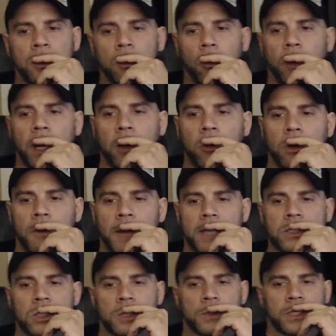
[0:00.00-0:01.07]
When I order my
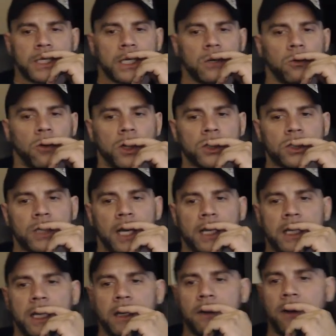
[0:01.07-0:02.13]
turbo kit, what should I
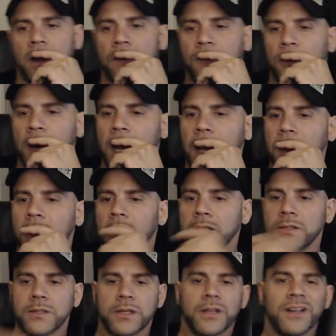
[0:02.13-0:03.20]
get for
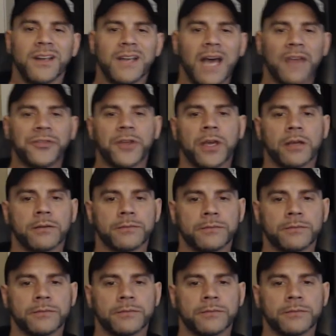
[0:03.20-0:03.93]
add-ons? Nothing.